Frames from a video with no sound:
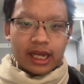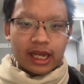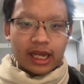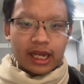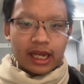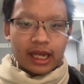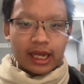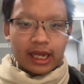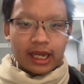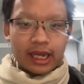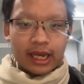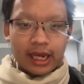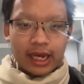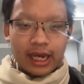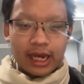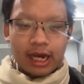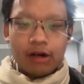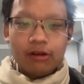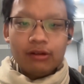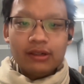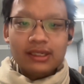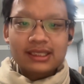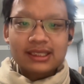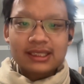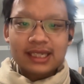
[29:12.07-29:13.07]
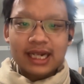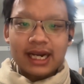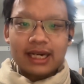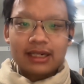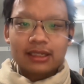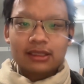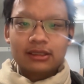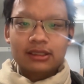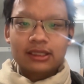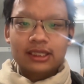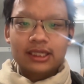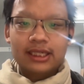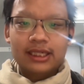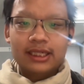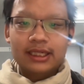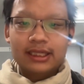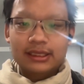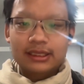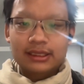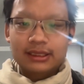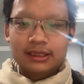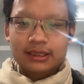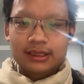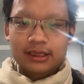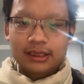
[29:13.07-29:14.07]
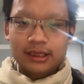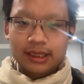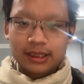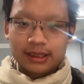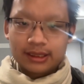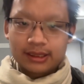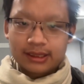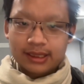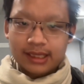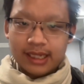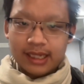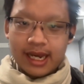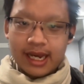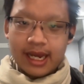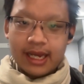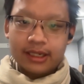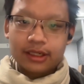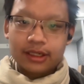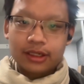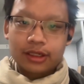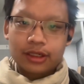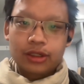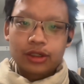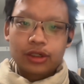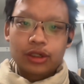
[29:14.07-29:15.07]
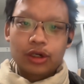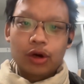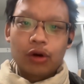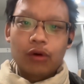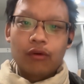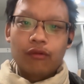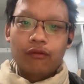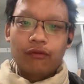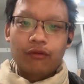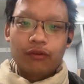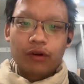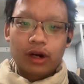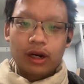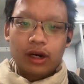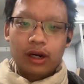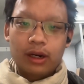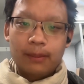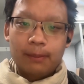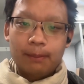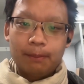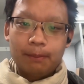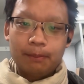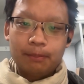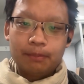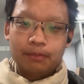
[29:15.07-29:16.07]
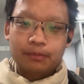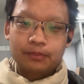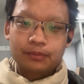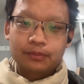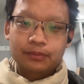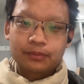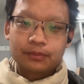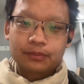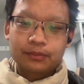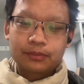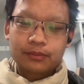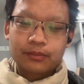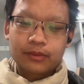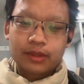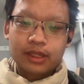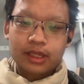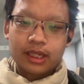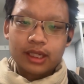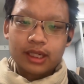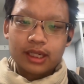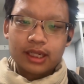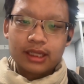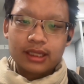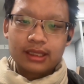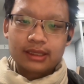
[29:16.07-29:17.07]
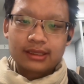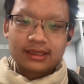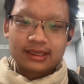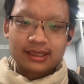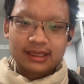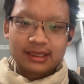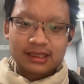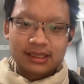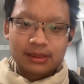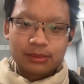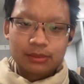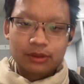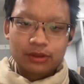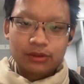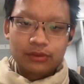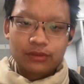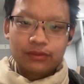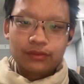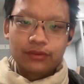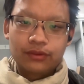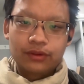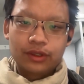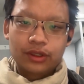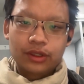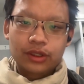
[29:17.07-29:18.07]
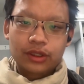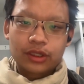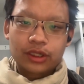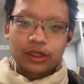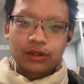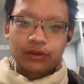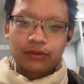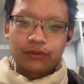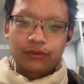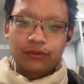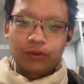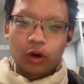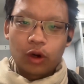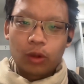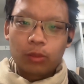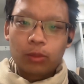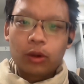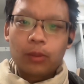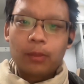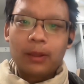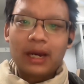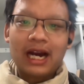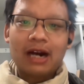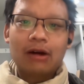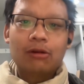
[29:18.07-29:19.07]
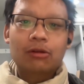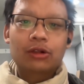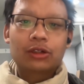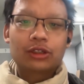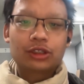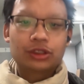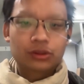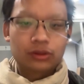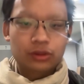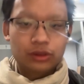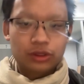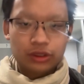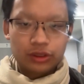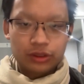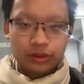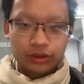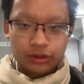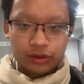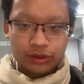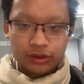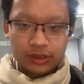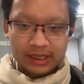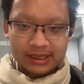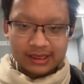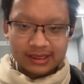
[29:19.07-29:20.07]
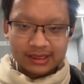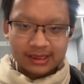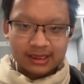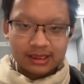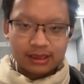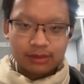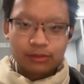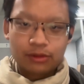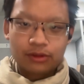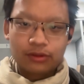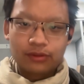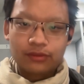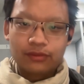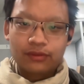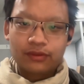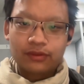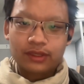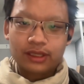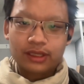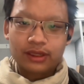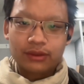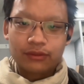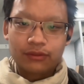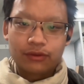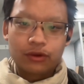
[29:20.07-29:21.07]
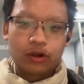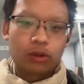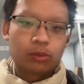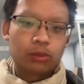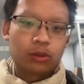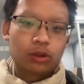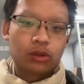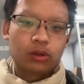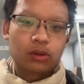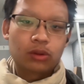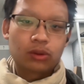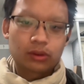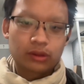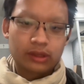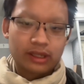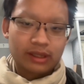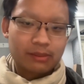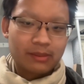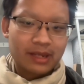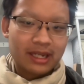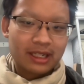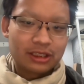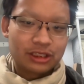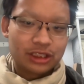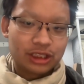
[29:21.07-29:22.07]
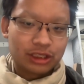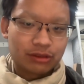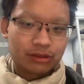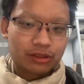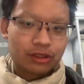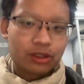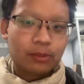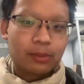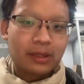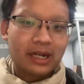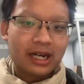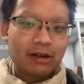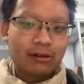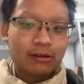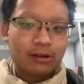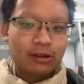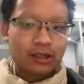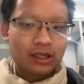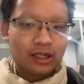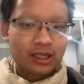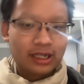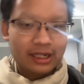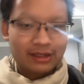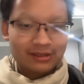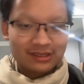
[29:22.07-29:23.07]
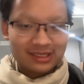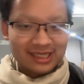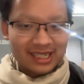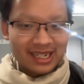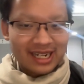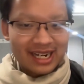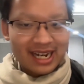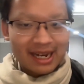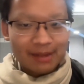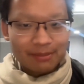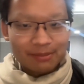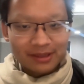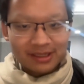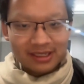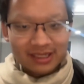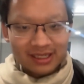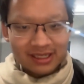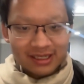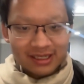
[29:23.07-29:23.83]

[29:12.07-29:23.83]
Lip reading: How exactly does that go from a system of kind of formal power to that system of informal or like managerial power? How does that happen?